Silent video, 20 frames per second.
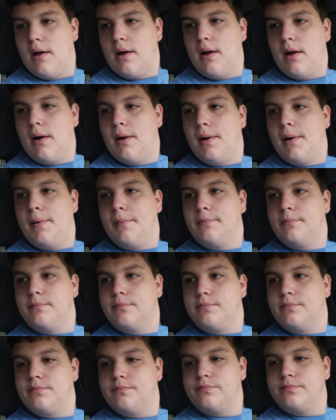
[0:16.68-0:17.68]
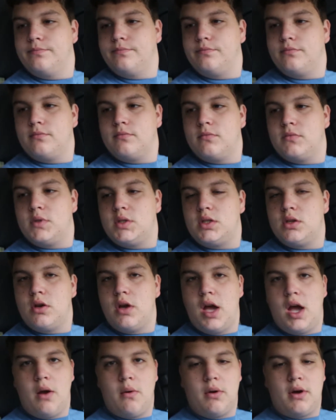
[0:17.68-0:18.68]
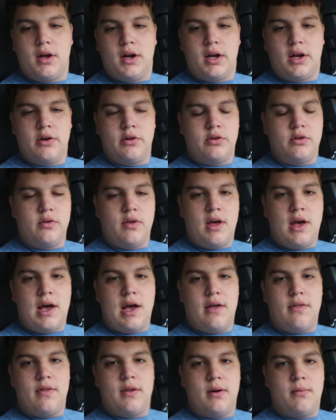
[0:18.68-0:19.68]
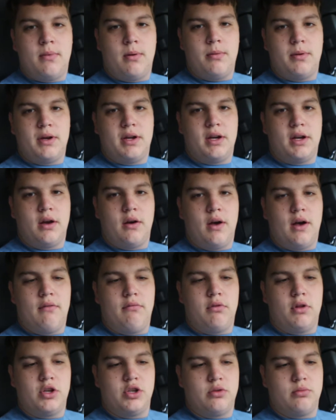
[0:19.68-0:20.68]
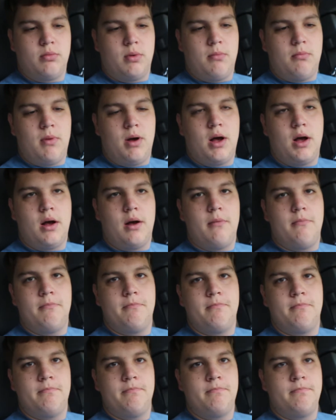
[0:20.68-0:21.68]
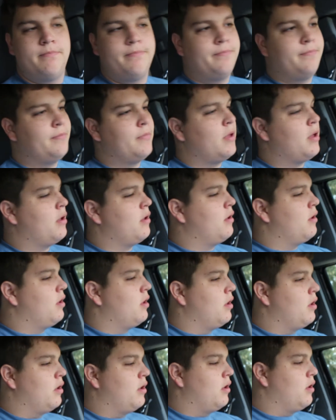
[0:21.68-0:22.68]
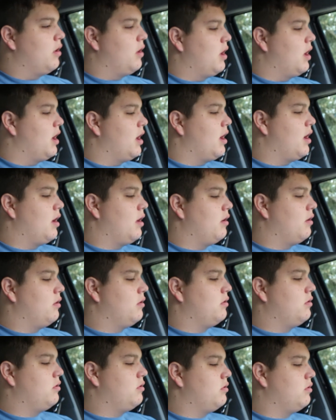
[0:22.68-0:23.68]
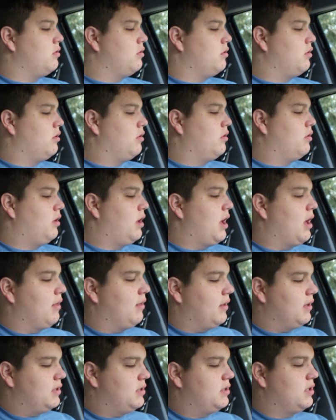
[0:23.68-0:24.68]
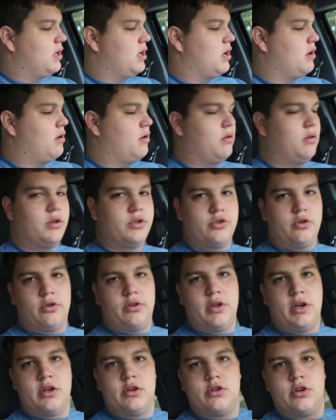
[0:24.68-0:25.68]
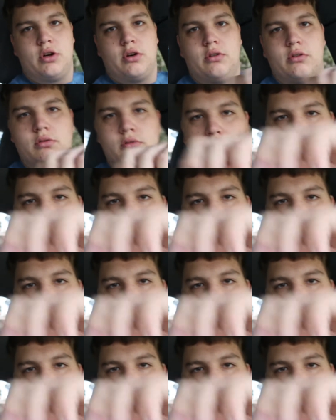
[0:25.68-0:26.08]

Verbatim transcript: Um, so yeah, we're gonna go do that, and then I'm probably gonna go have lunch with my mom. And yeah, let's, uh, let's roll the intro.